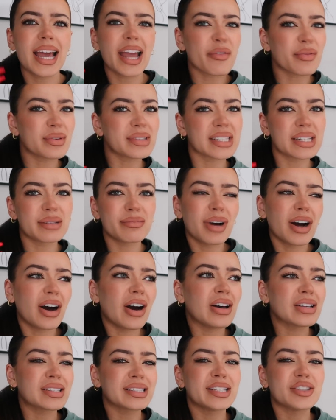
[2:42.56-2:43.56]
everyone's in a
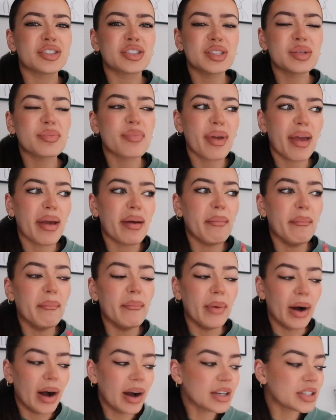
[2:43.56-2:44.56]
mask and it's just a bit
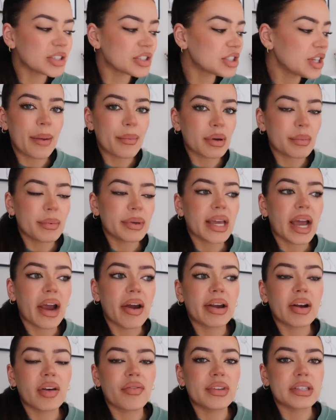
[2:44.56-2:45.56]
much. I'm going to be
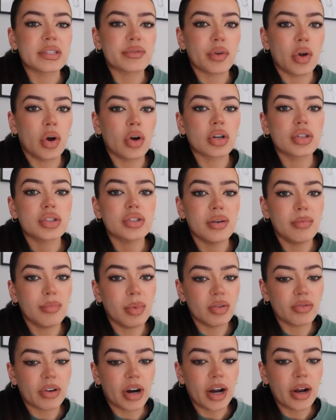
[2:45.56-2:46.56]
carrying on this vlog
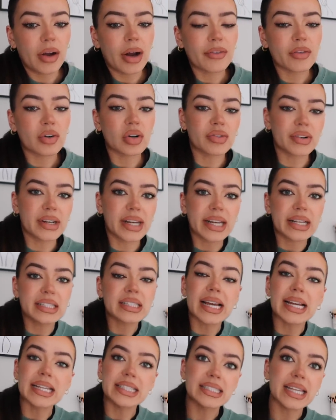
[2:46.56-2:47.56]
tomorrow. I've got a really
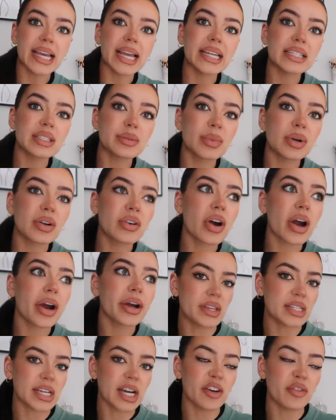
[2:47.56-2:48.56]
exciting day tomorrow,
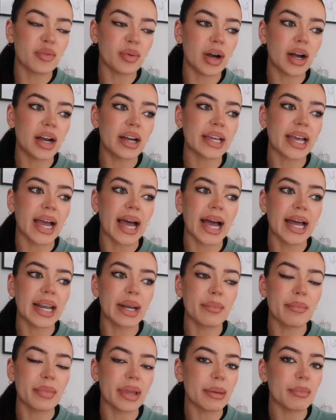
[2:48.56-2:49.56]
the day off work,
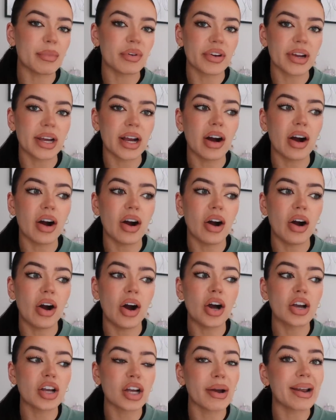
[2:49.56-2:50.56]
and me and Maria
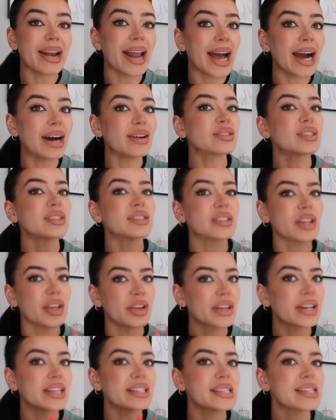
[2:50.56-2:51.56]
are going out. So
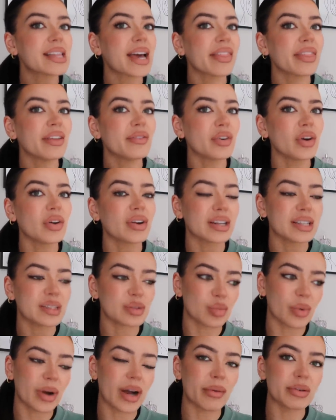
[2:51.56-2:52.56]
you're going to see that in the vlog
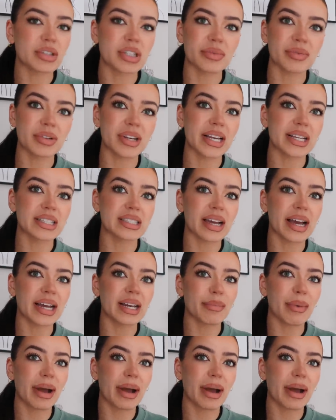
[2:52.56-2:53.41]
as well, which I'm really excited